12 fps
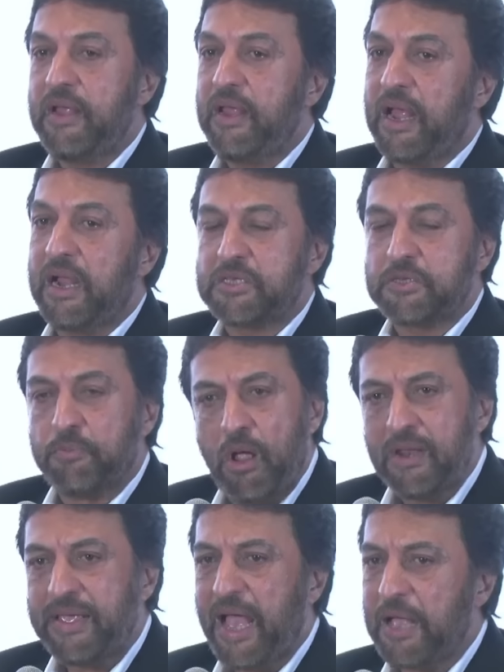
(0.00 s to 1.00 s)
And
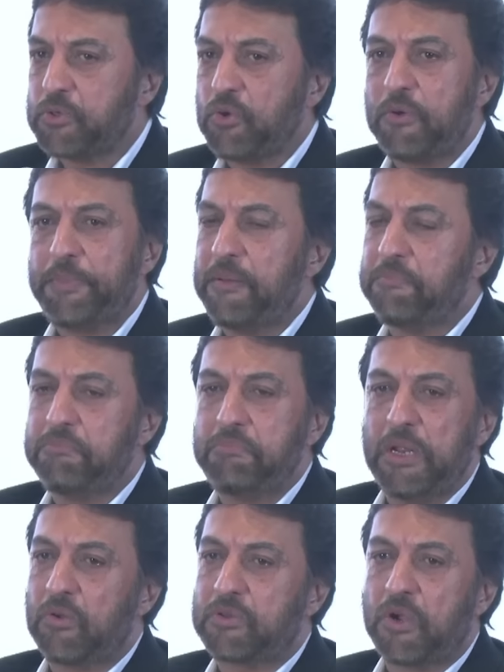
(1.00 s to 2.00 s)
small caps should be,
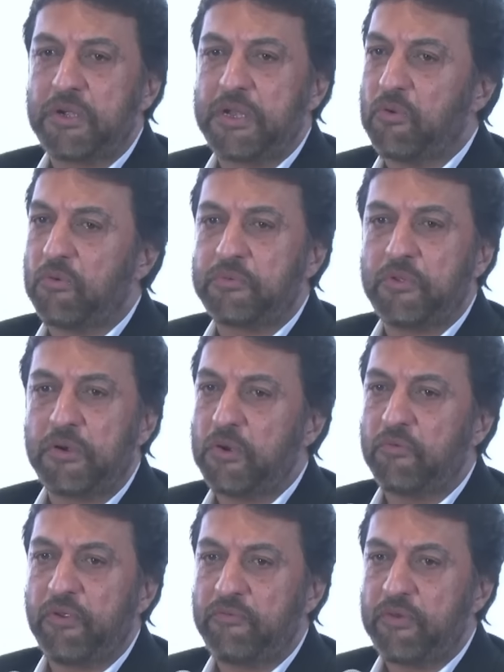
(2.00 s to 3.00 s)
you know, 30 to 30
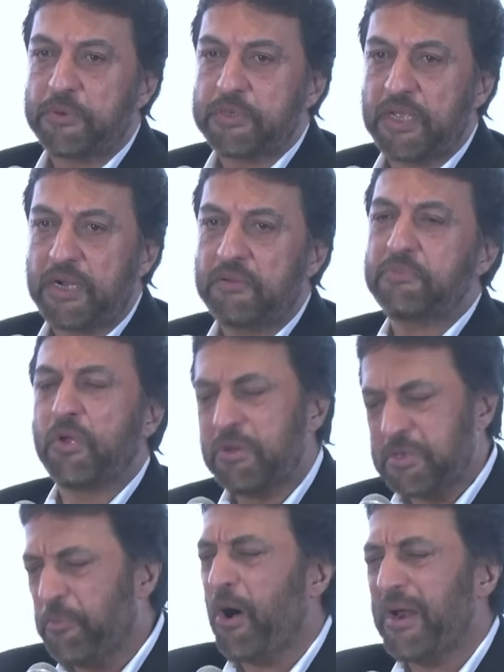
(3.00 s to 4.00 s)
to
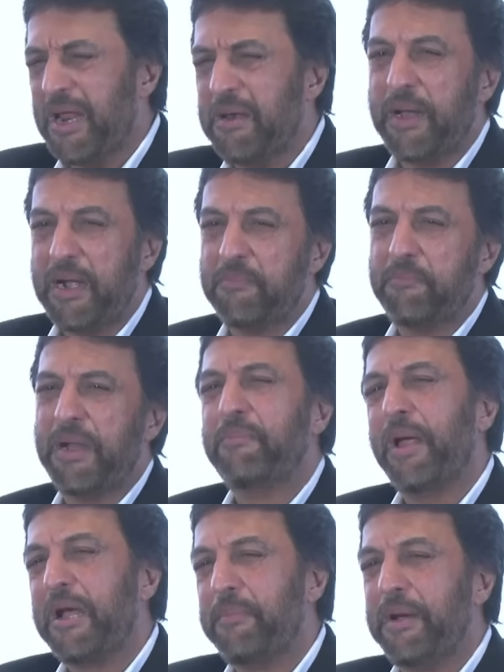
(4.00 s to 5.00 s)
50%. small and mid. Mid
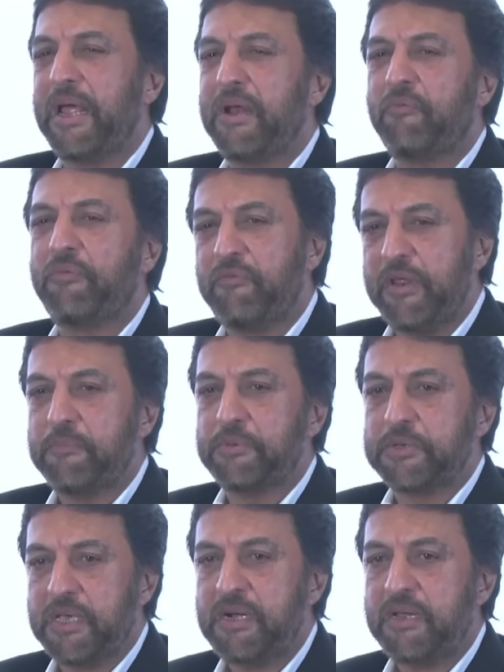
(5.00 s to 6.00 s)
might be 10 or
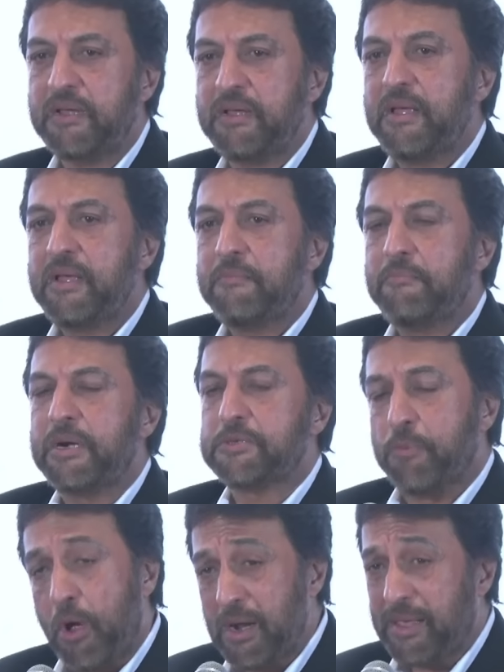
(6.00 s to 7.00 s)
15%. But
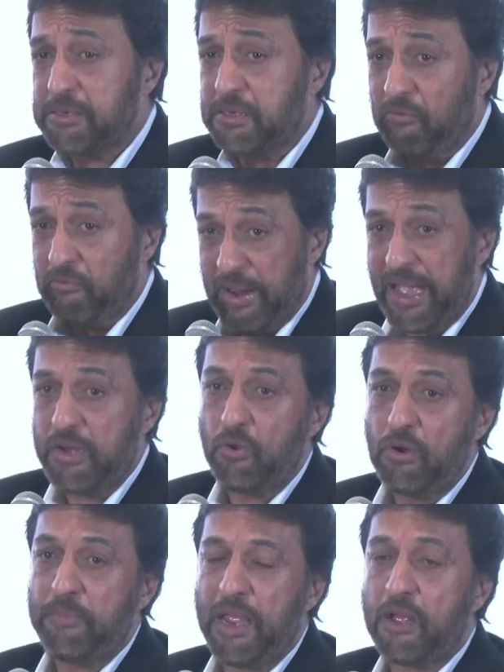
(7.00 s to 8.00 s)
small caps are where
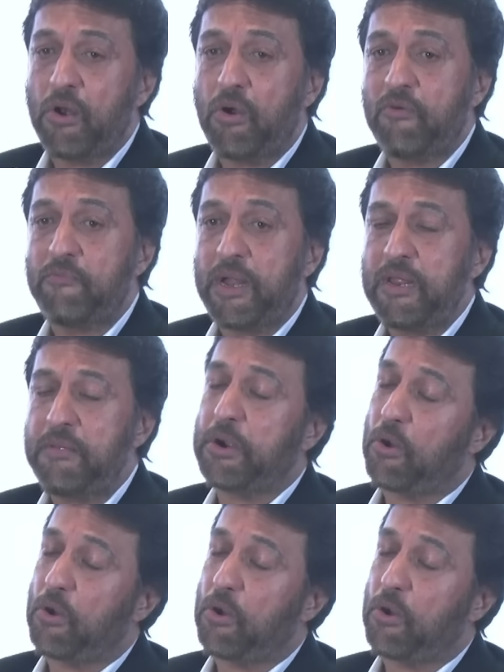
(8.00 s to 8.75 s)
you'll make a lot of money, but